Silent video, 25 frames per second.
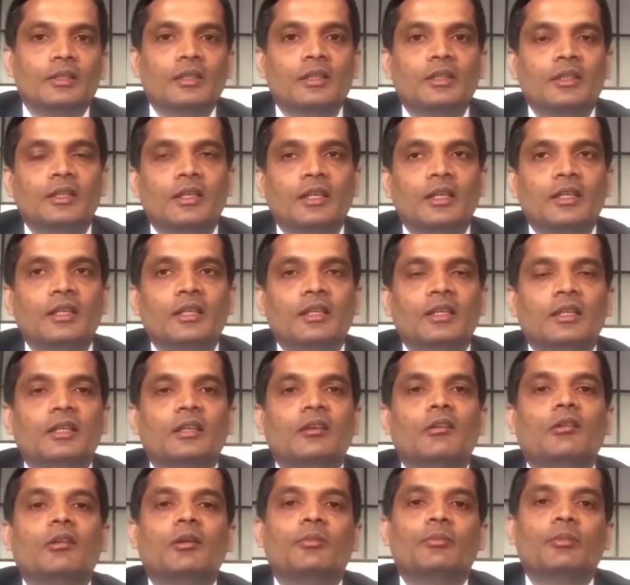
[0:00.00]
to a state
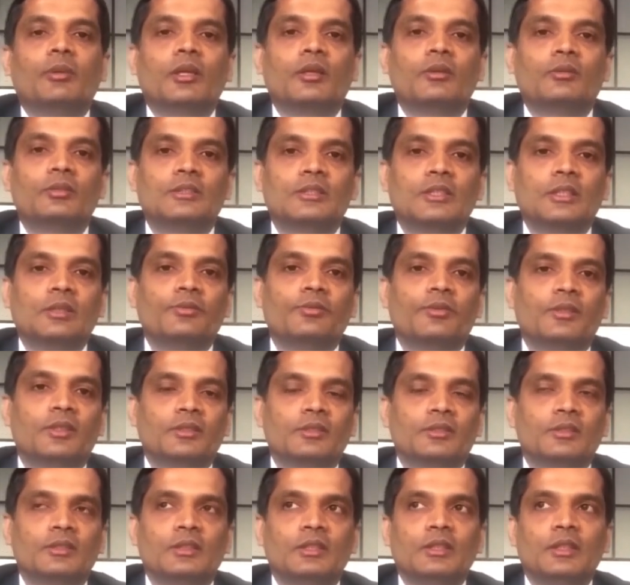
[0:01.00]
wherein it is like
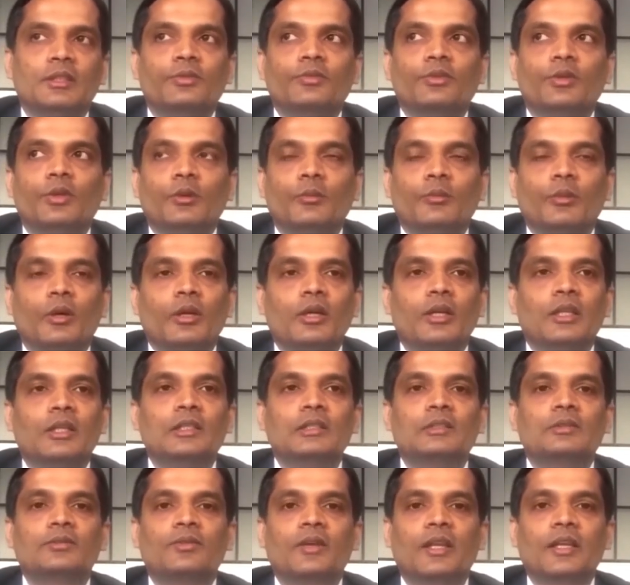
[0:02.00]
a sponge dipped in
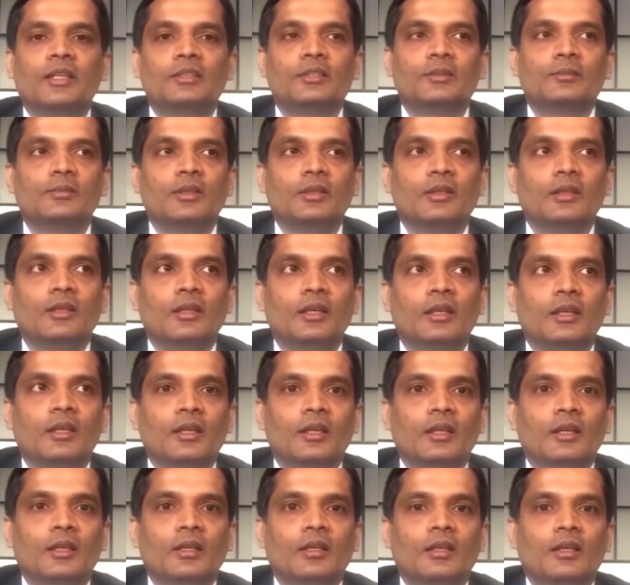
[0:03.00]
water for
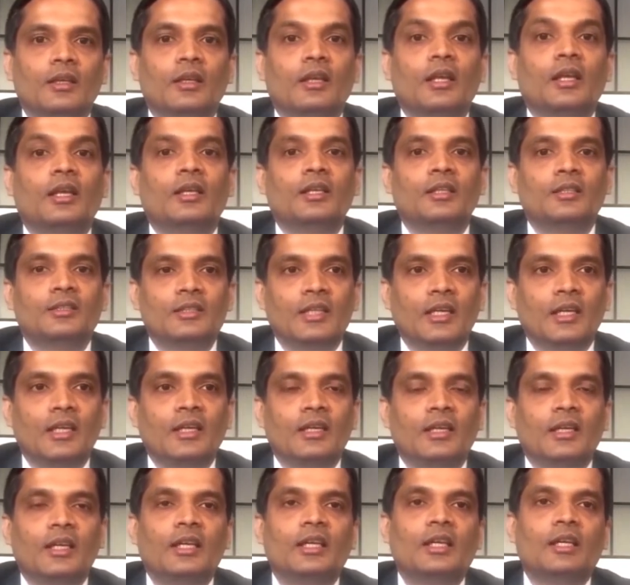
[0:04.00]
more than say
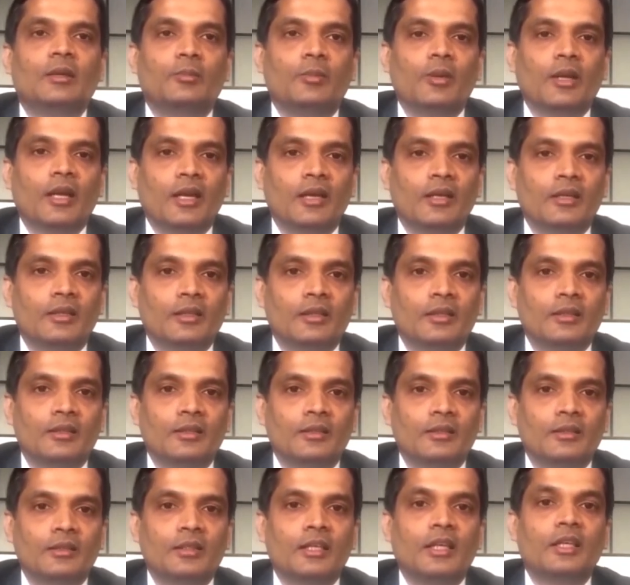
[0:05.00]
one month
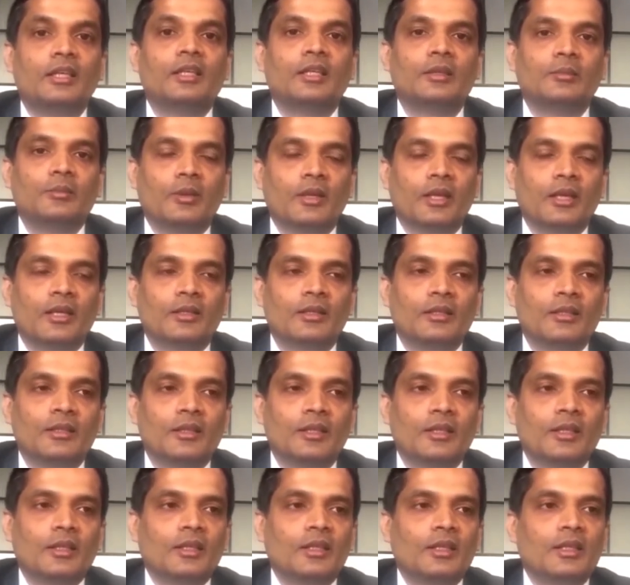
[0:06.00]
it becomes very
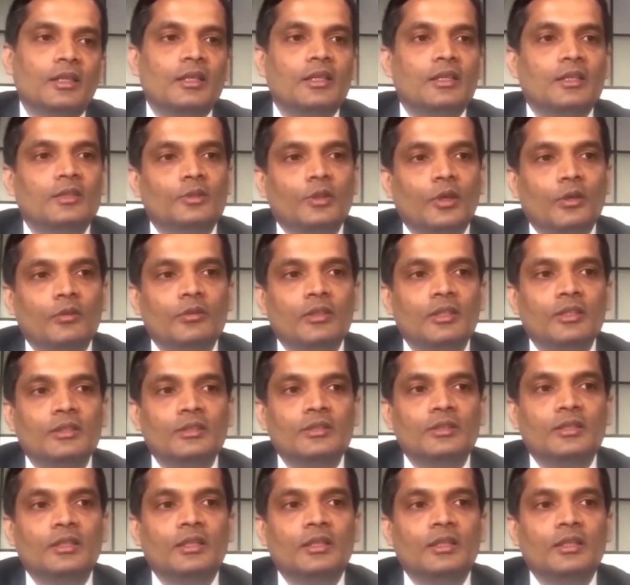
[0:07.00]
brittle and very